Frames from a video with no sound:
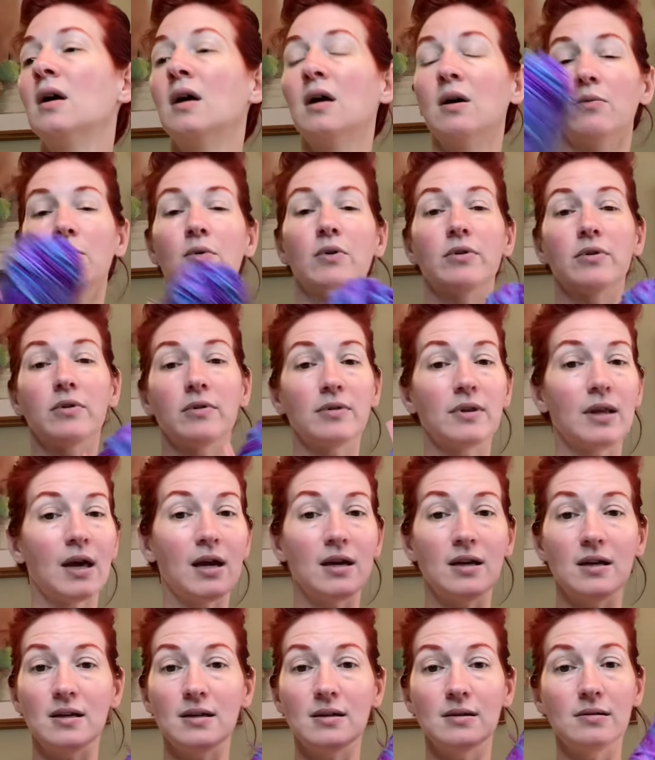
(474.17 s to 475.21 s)
Whether that
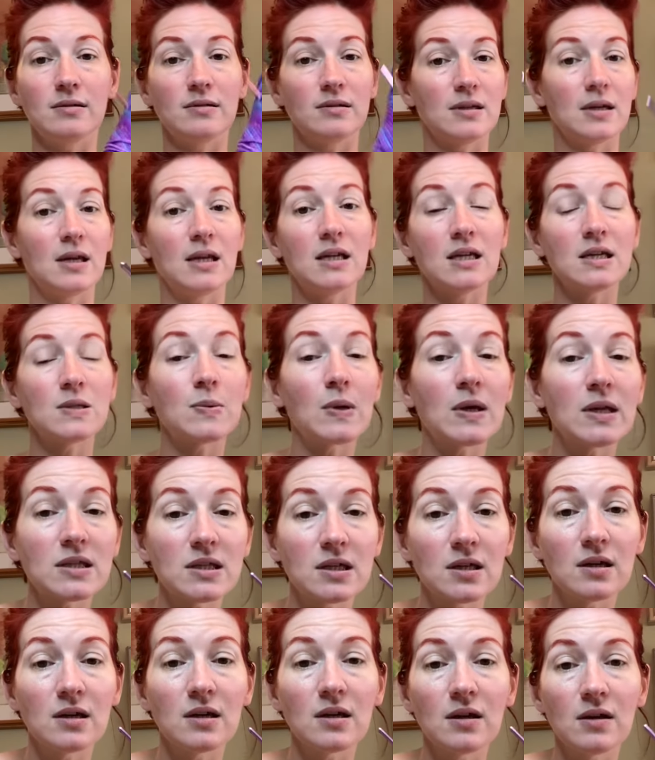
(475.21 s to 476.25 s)
is
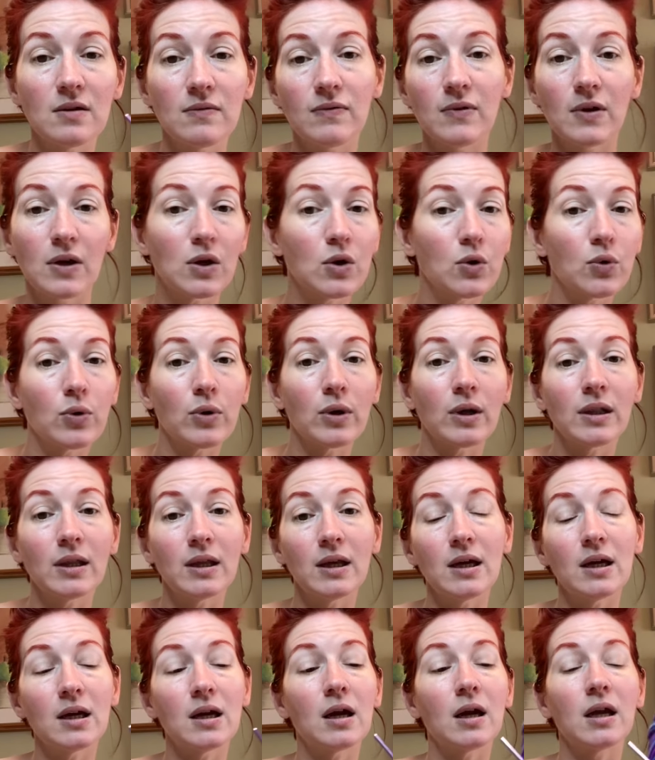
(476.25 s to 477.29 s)
inexpensive
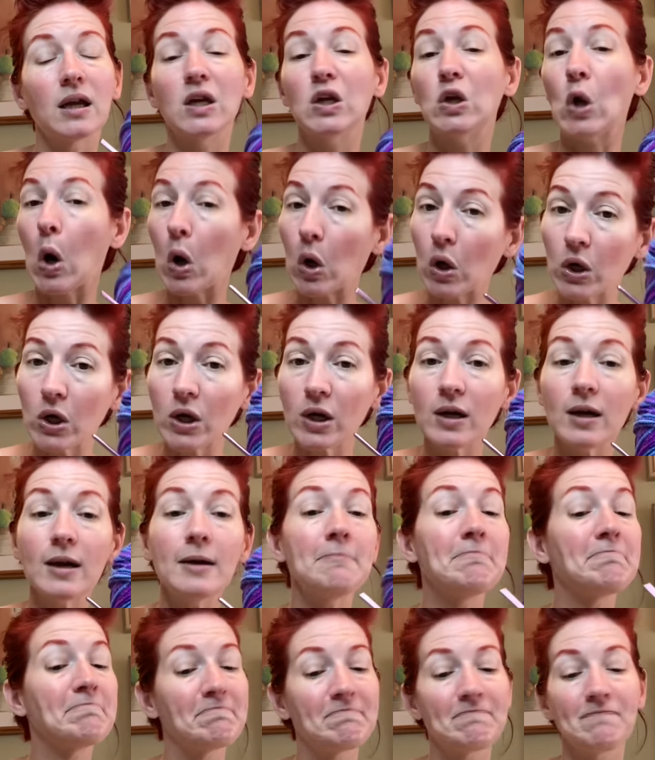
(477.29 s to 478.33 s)
acrylic yarn,
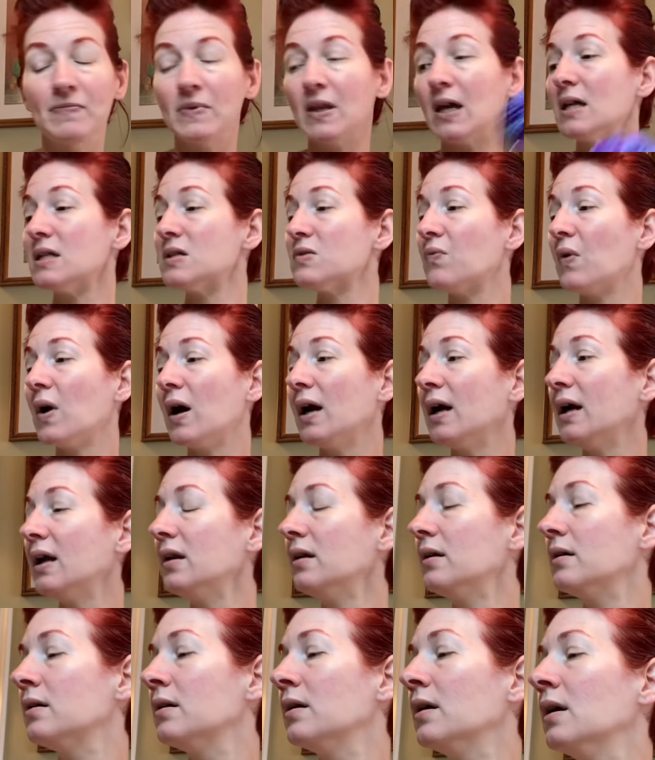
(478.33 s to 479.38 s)
that's
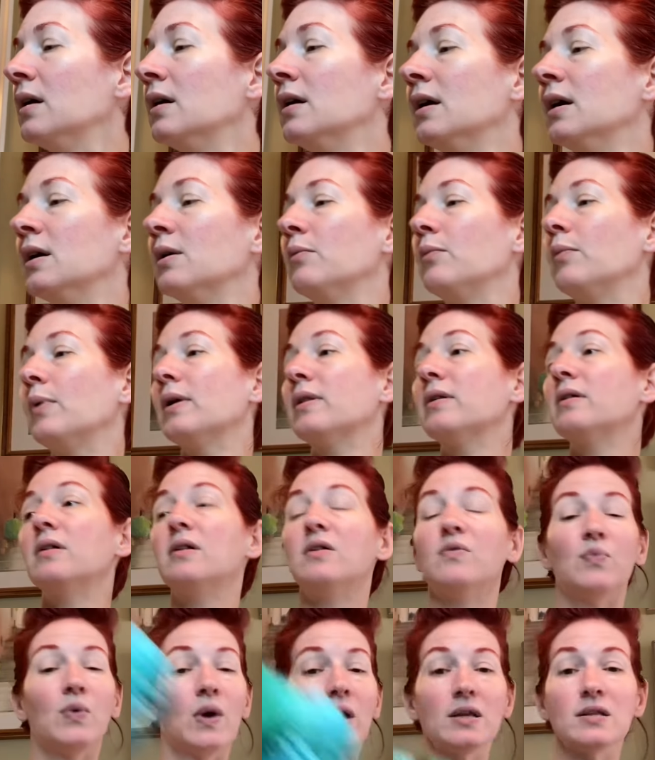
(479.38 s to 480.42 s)
fine. Whether you
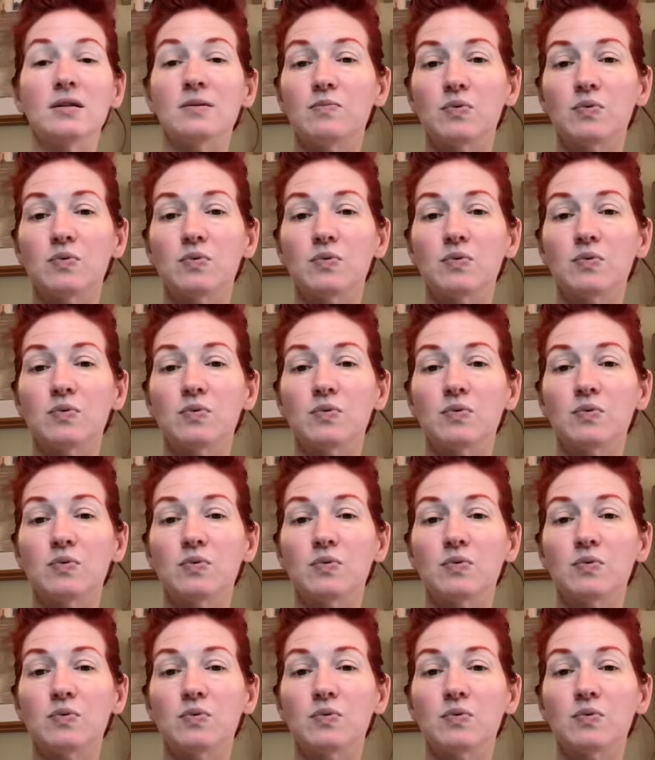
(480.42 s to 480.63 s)
find some